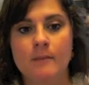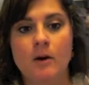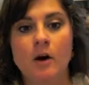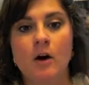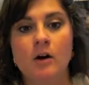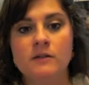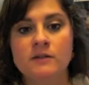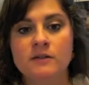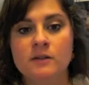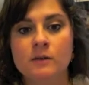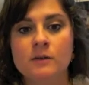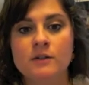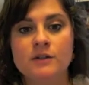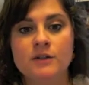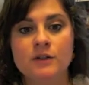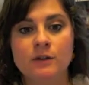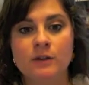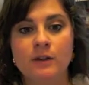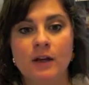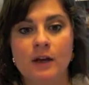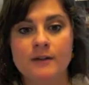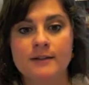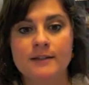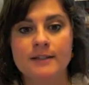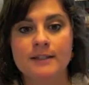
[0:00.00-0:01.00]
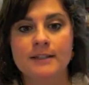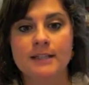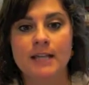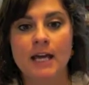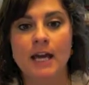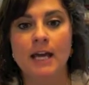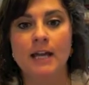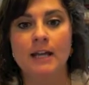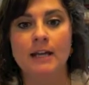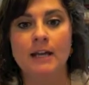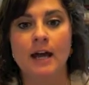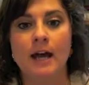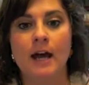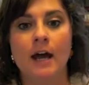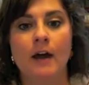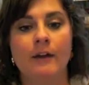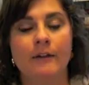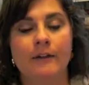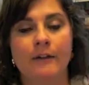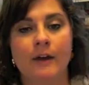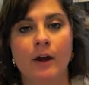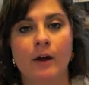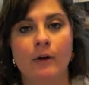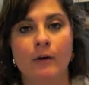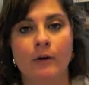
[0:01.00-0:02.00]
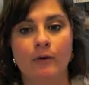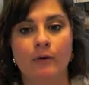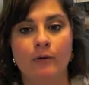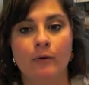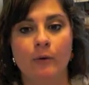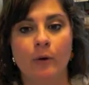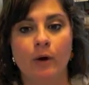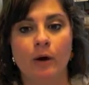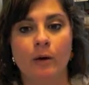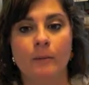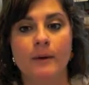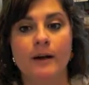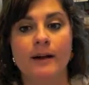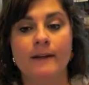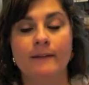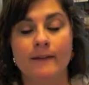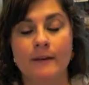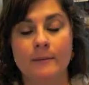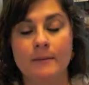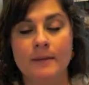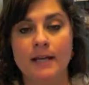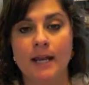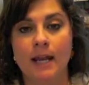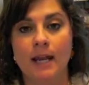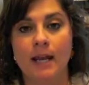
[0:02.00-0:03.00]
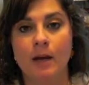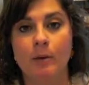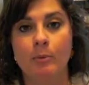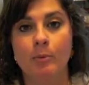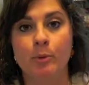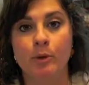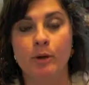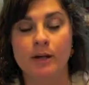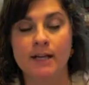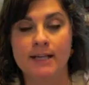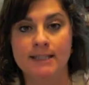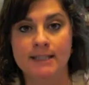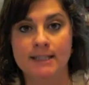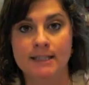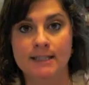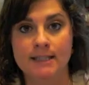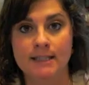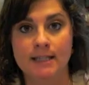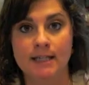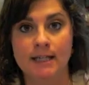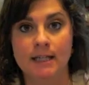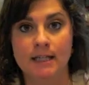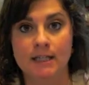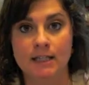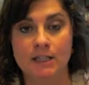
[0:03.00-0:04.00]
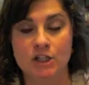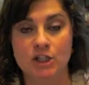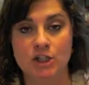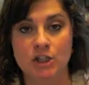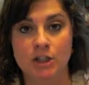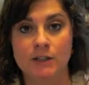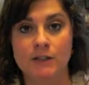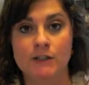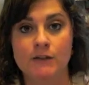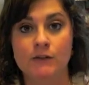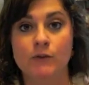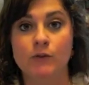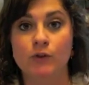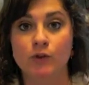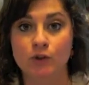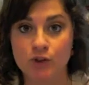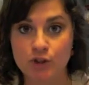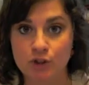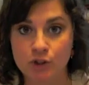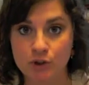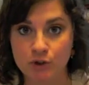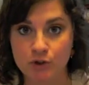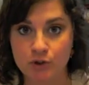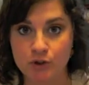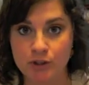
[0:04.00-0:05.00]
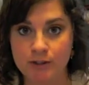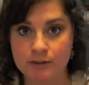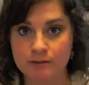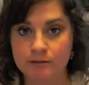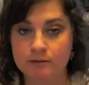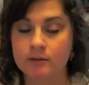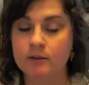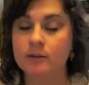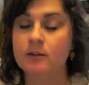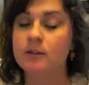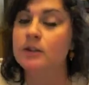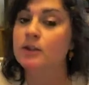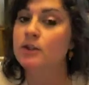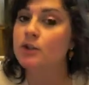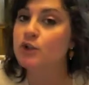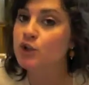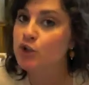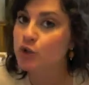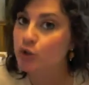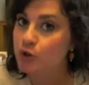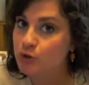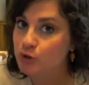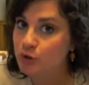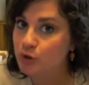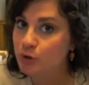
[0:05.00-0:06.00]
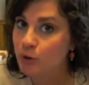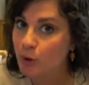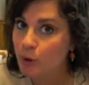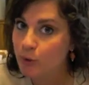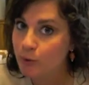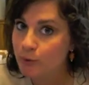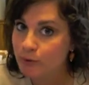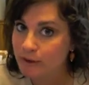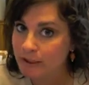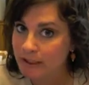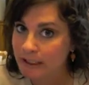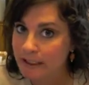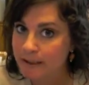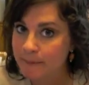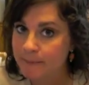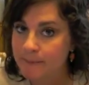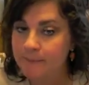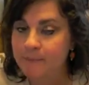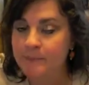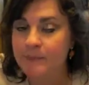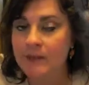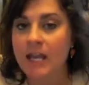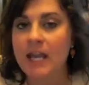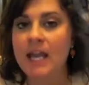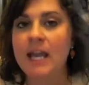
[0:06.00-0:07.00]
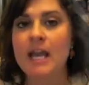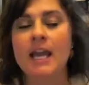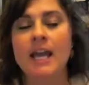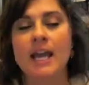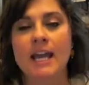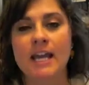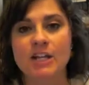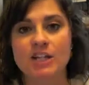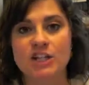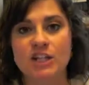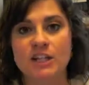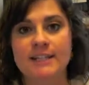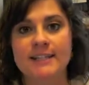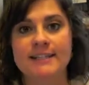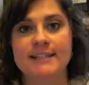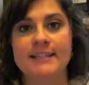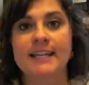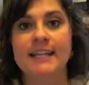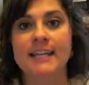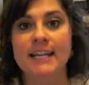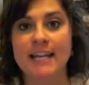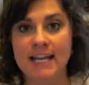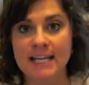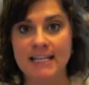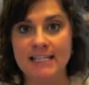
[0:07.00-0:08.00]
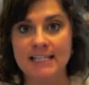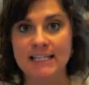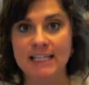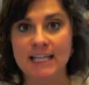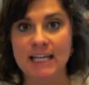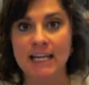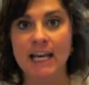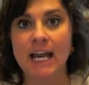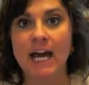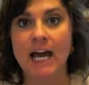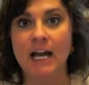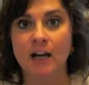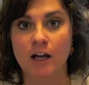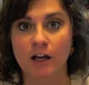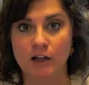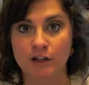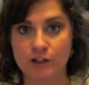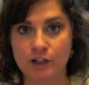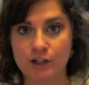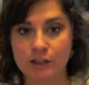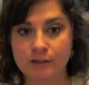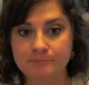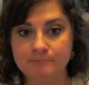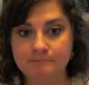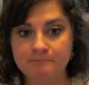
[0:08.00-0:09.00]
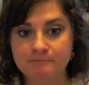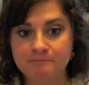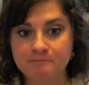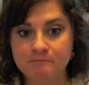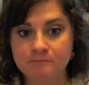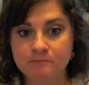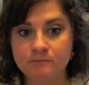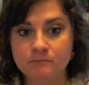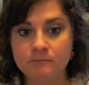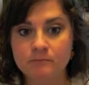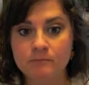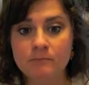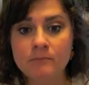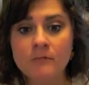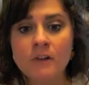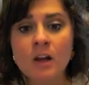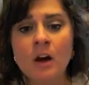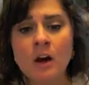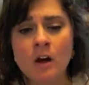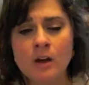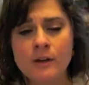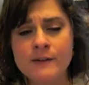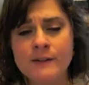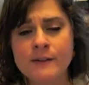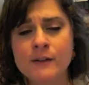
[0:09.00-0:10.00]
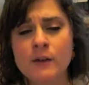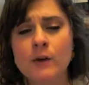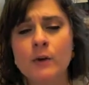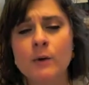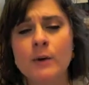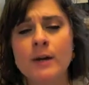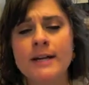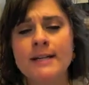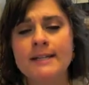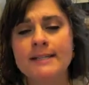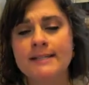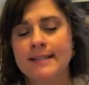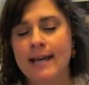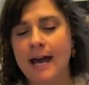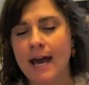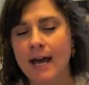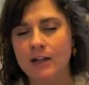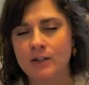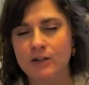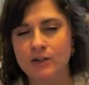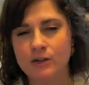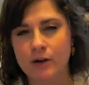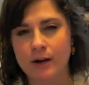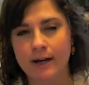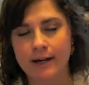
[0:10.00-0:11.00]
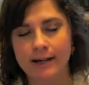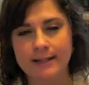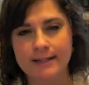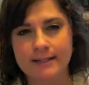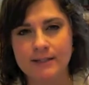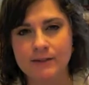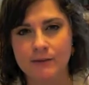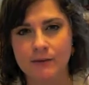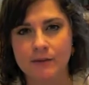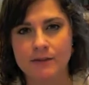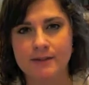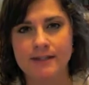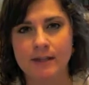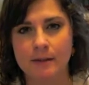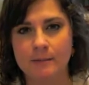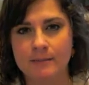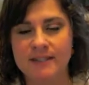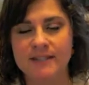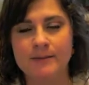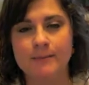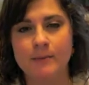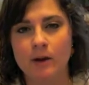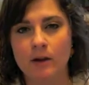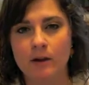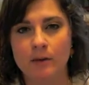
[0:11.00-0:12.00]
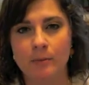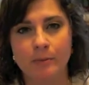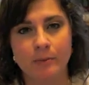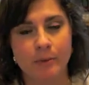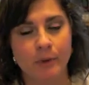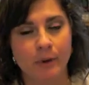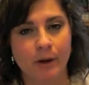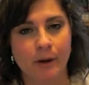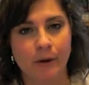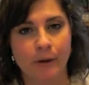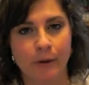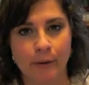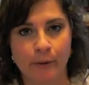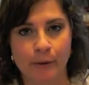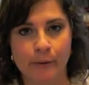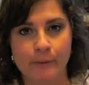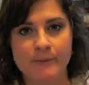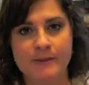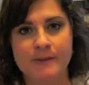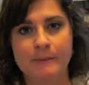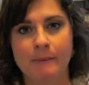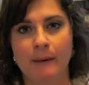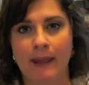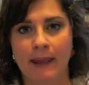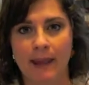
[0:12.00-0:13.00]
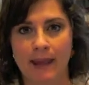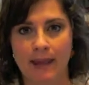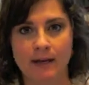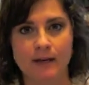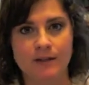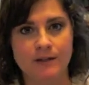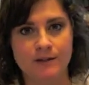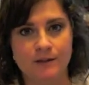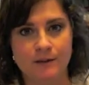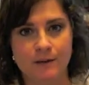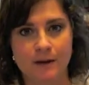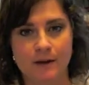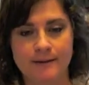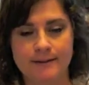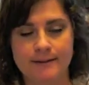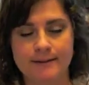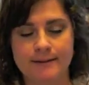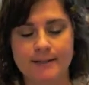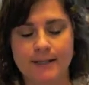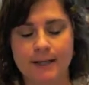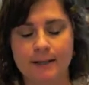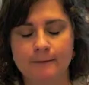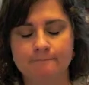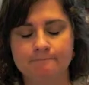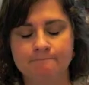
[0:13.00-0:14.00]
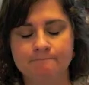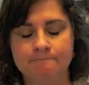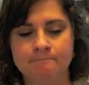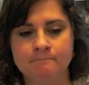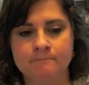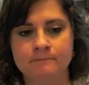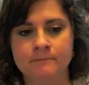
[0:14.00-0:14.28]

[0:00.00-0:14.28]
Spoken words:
Also in 2010, healthcare reform eliminated pre-existing conditions for children only, ages 19 and under. Also, tax credits for some small employer groups began in 2010.